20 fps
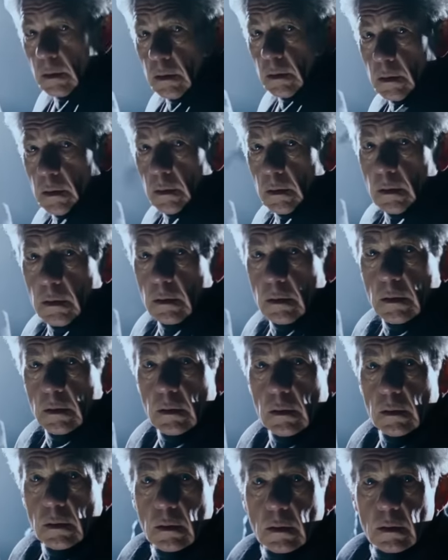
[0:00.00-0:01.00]
that upon
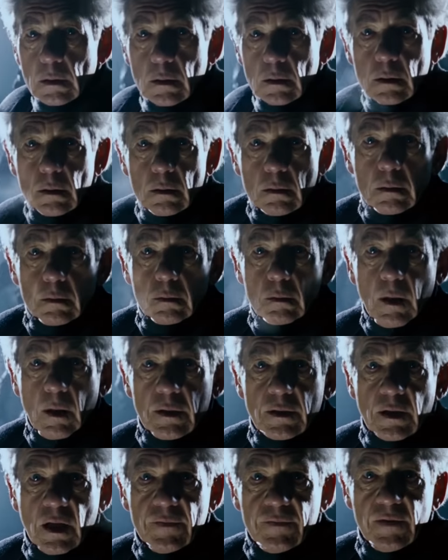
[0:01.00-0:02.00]
finishing the film?
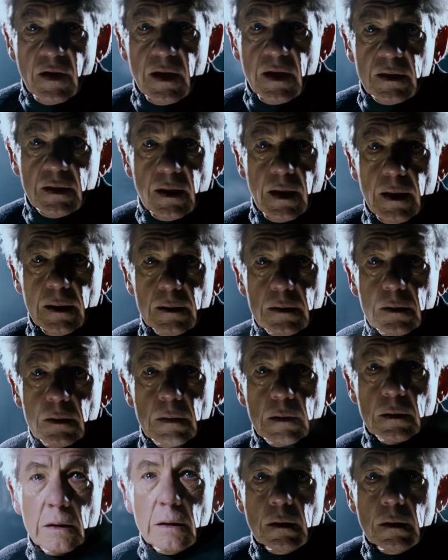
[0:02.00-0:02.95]
What have I done?